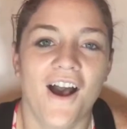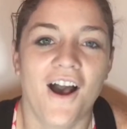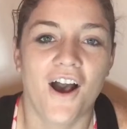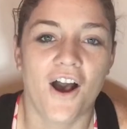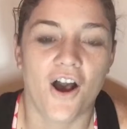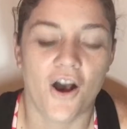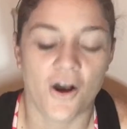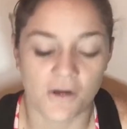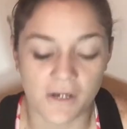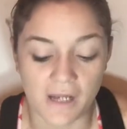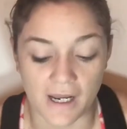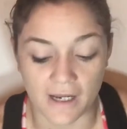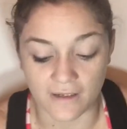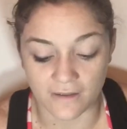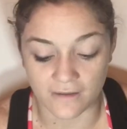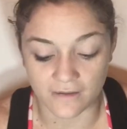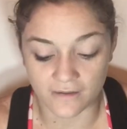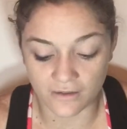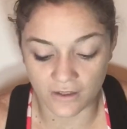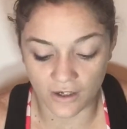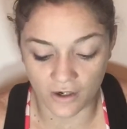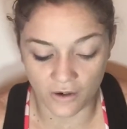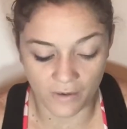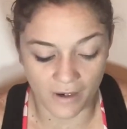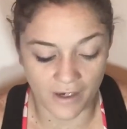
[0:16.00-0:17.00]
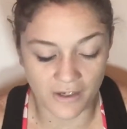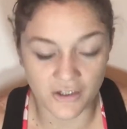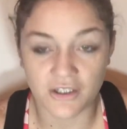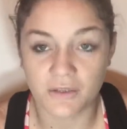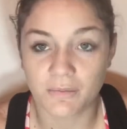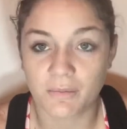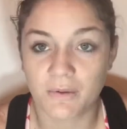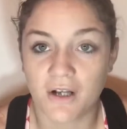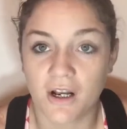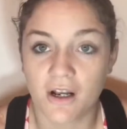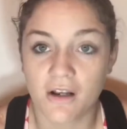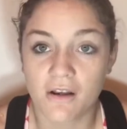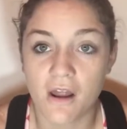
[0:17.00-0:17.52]
Okay, so I just
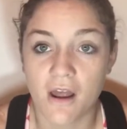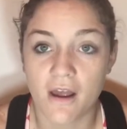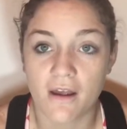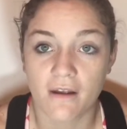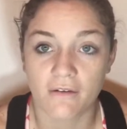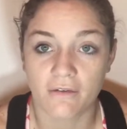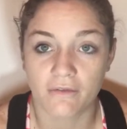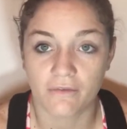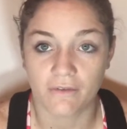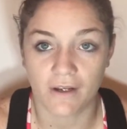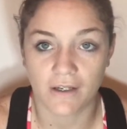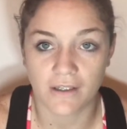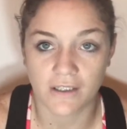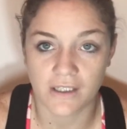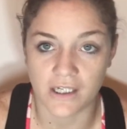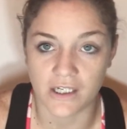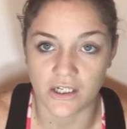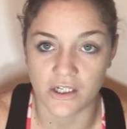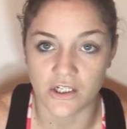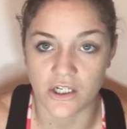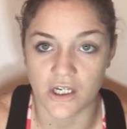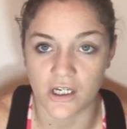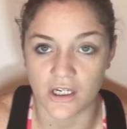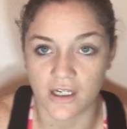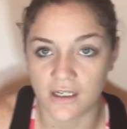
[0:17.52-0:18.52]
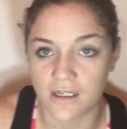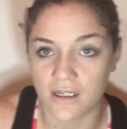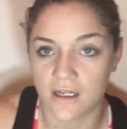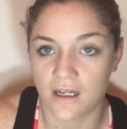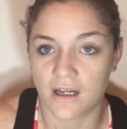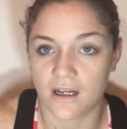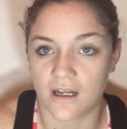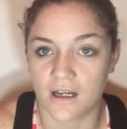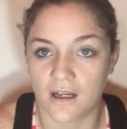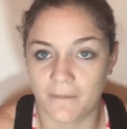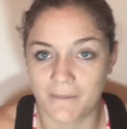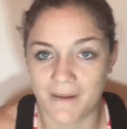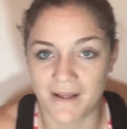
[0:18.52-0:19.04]
put on foundation
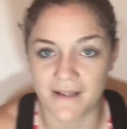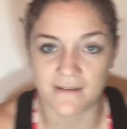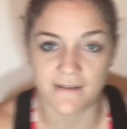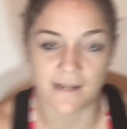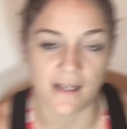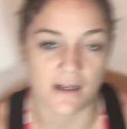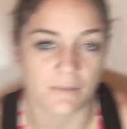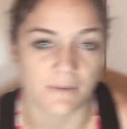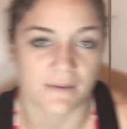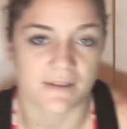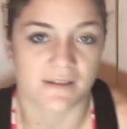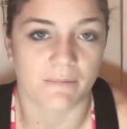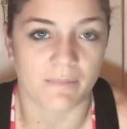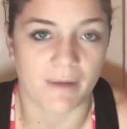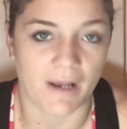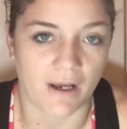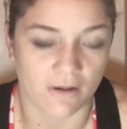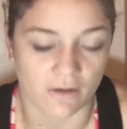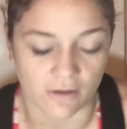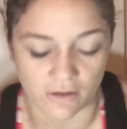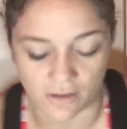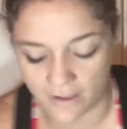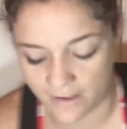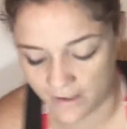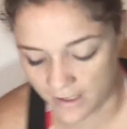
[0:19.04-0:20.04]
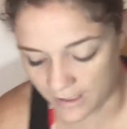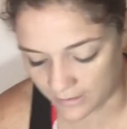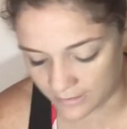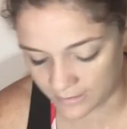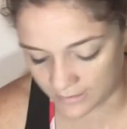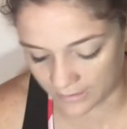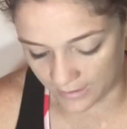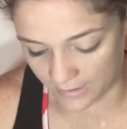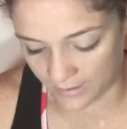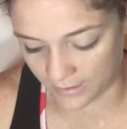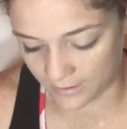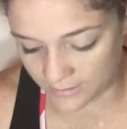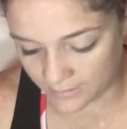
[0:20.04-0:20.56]
and set it with some powder, and that's
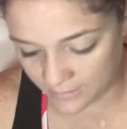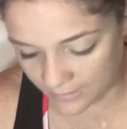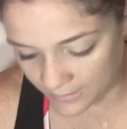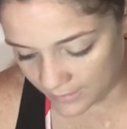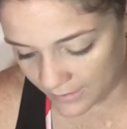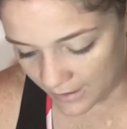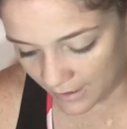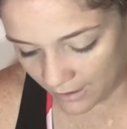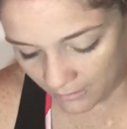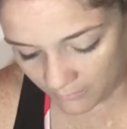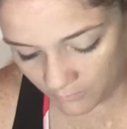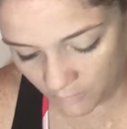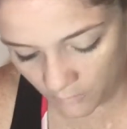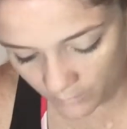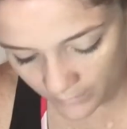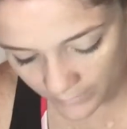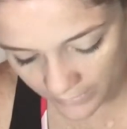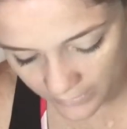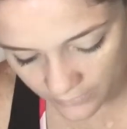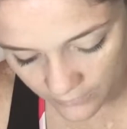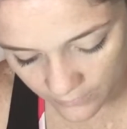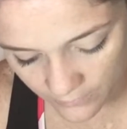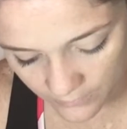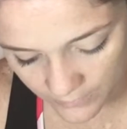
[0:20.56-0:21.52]
it. Now I'm going to